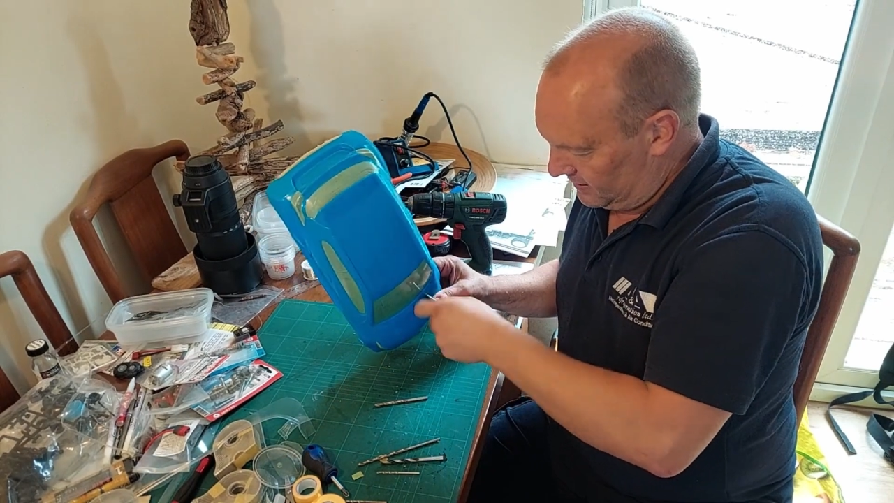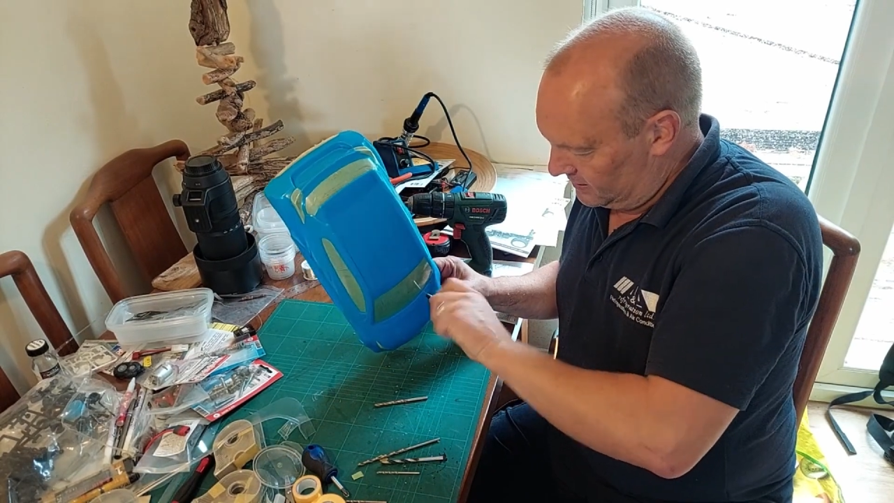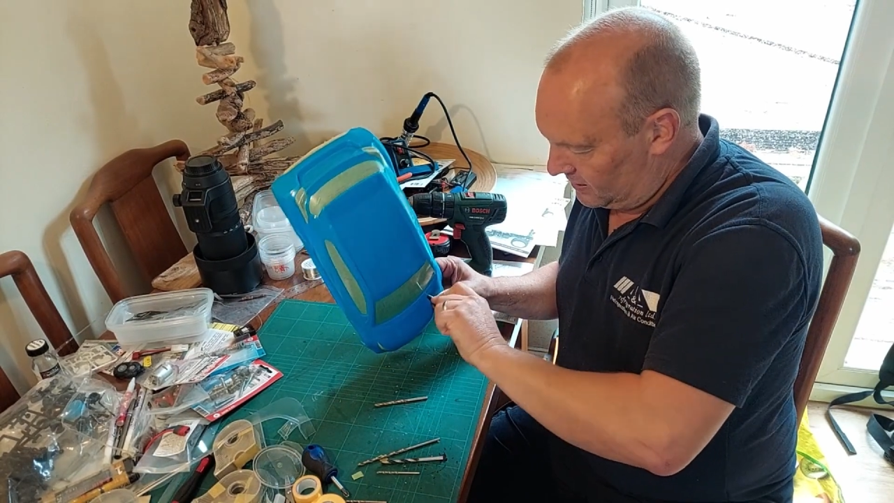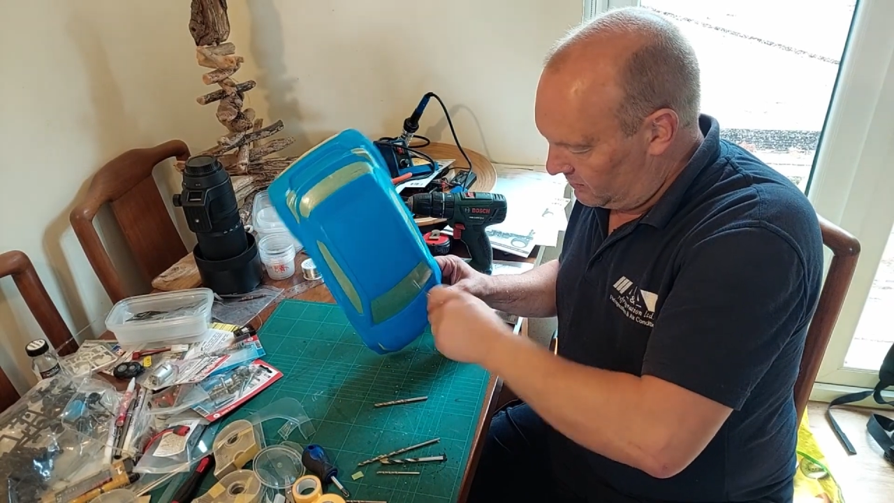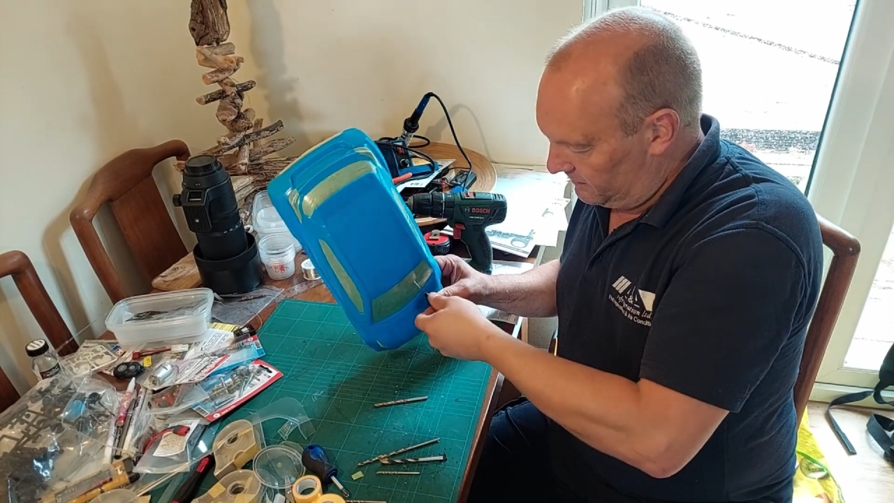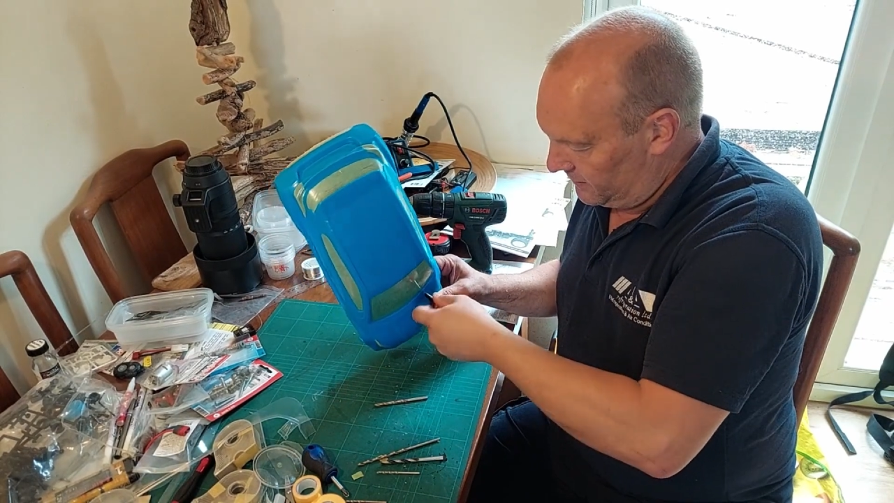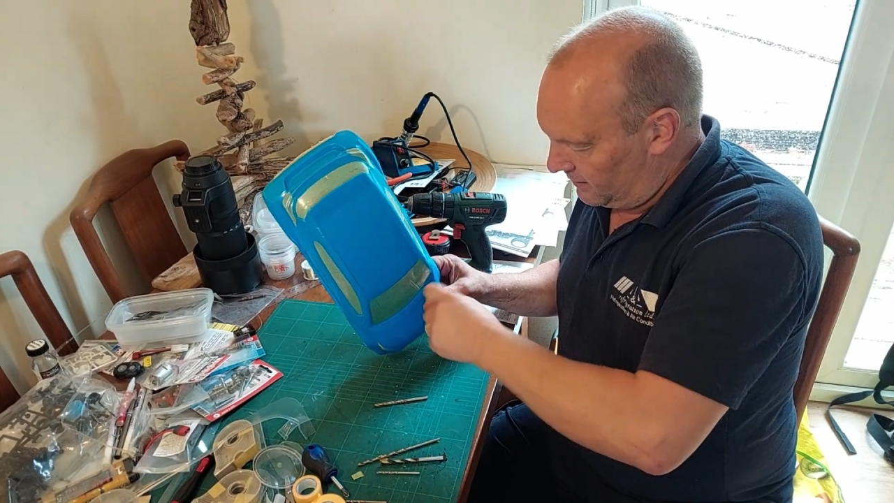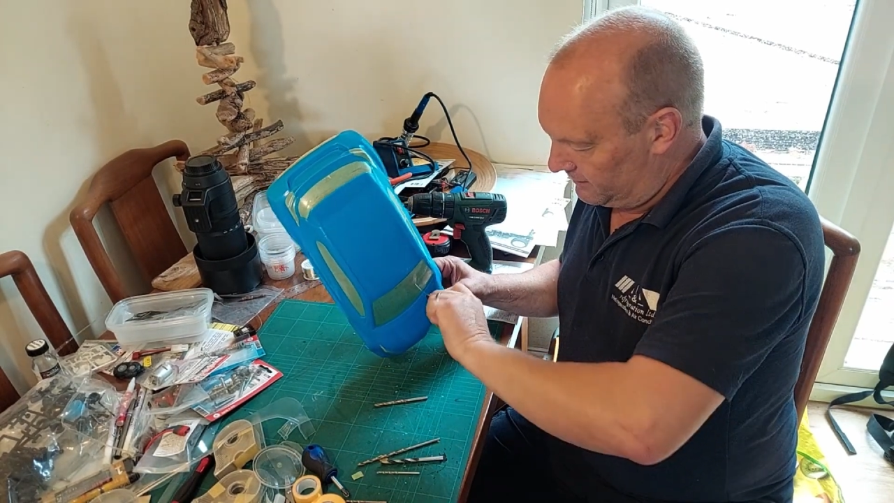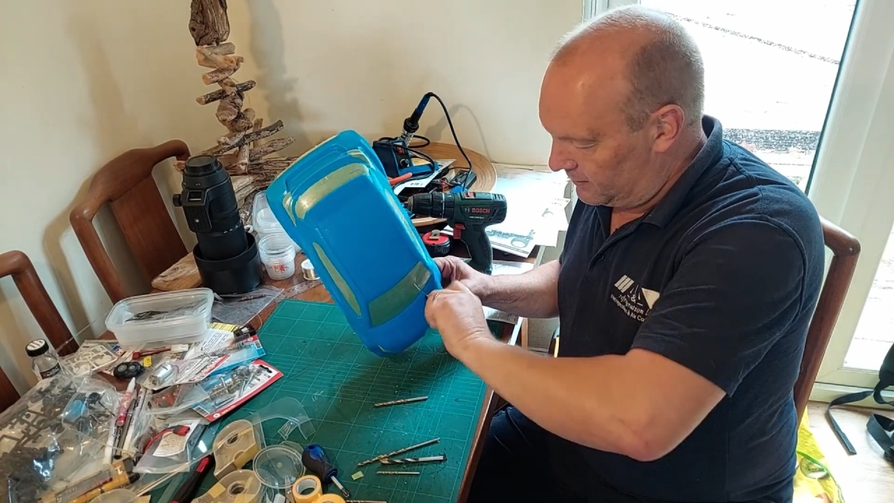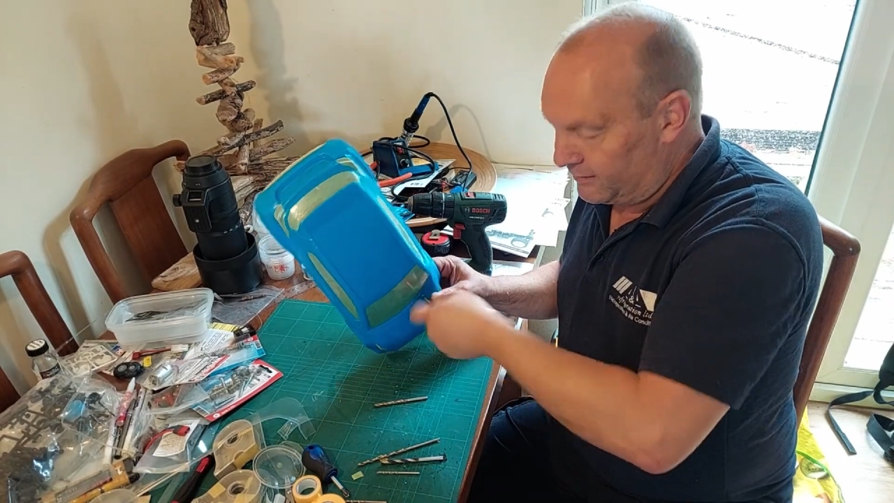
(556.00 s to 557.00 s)
So
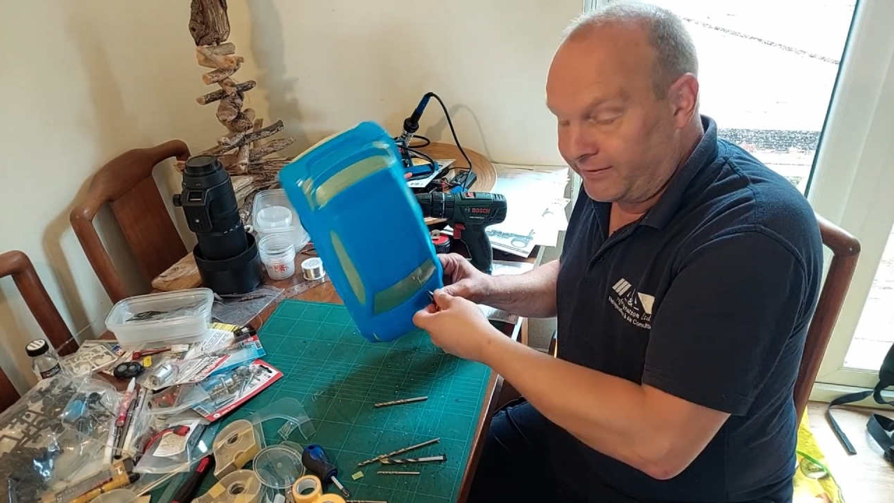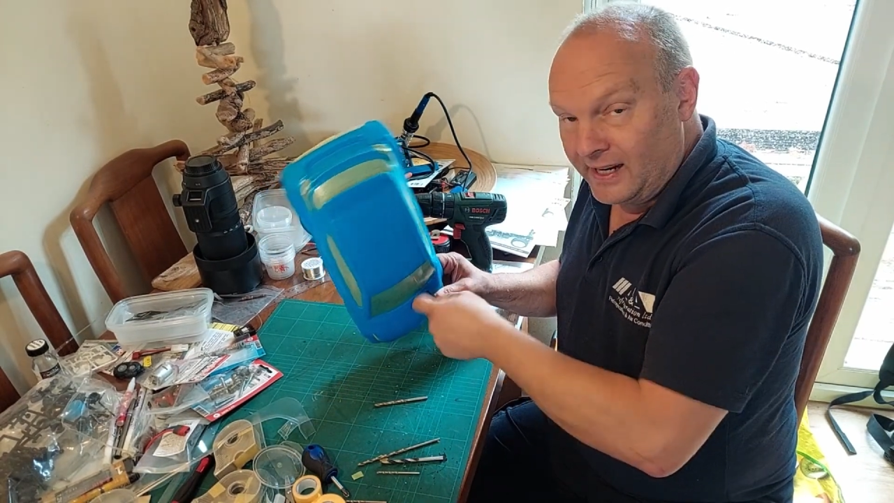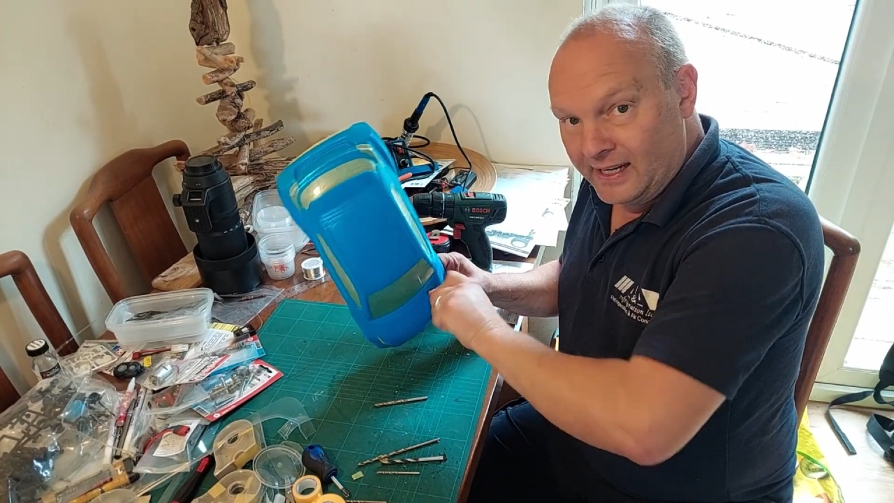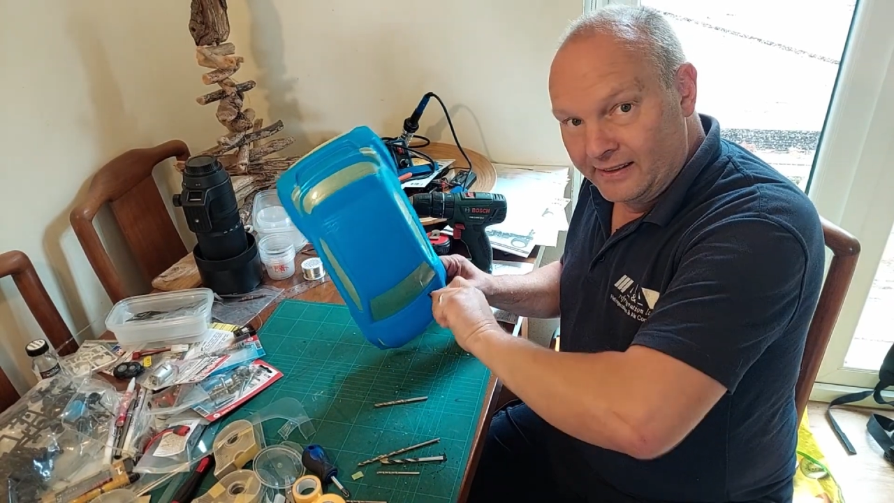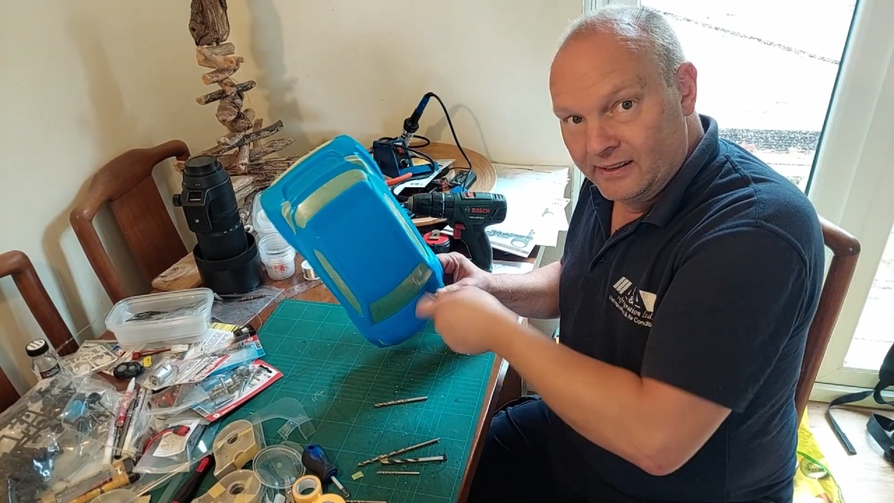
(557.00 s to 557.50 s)
I've got a feeling